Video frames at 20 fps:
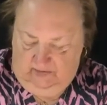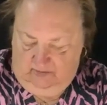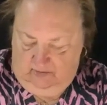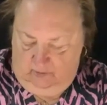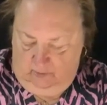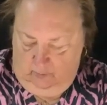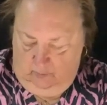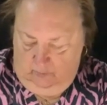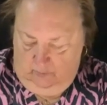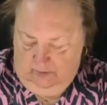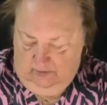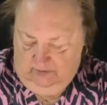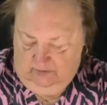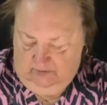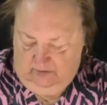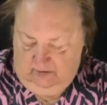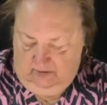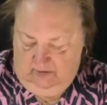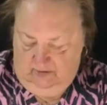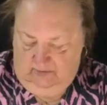He's
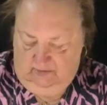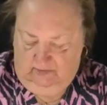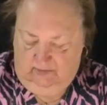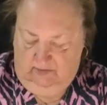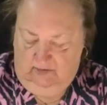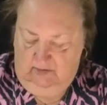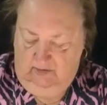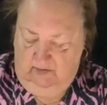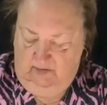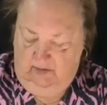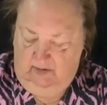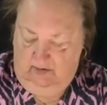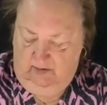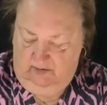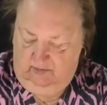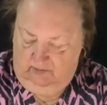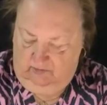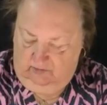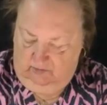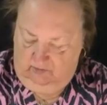always got skin
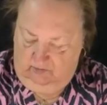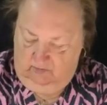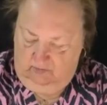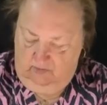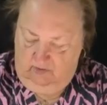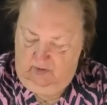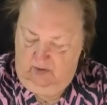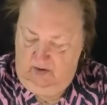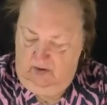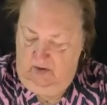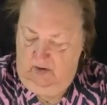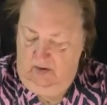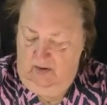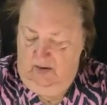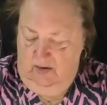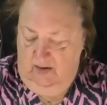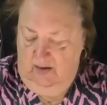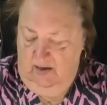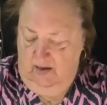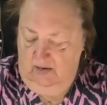cancer.
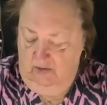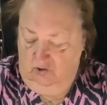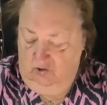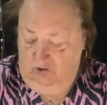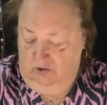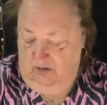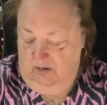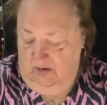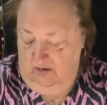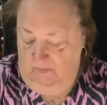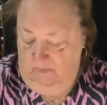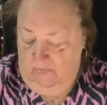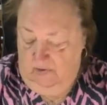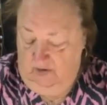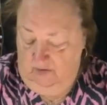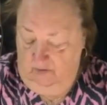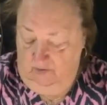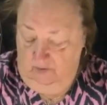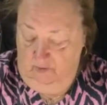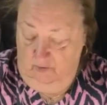He actually had
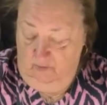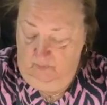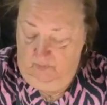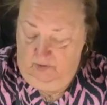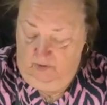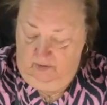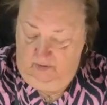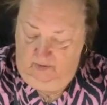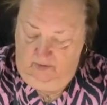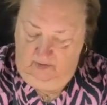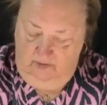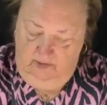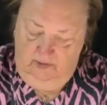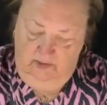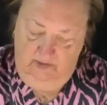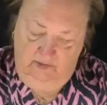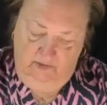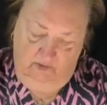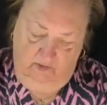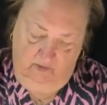melanoma
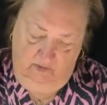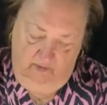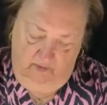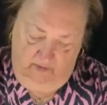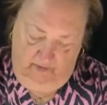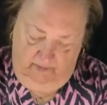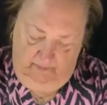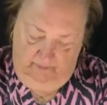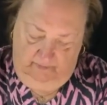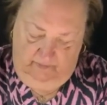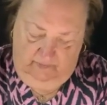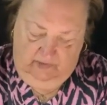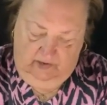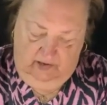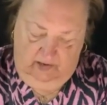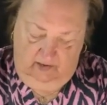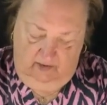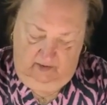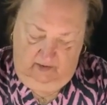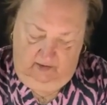on his arm.
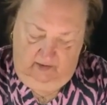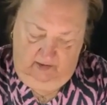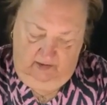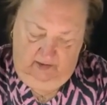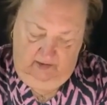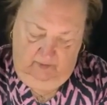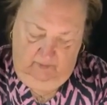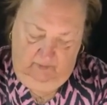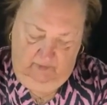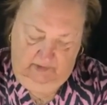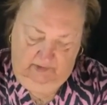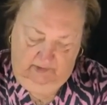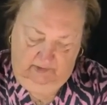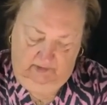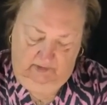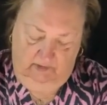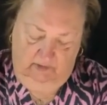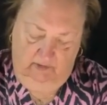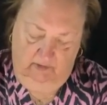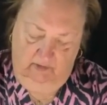Thank God it
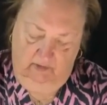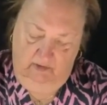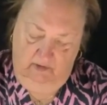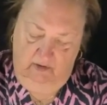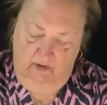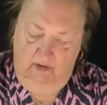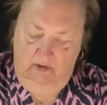was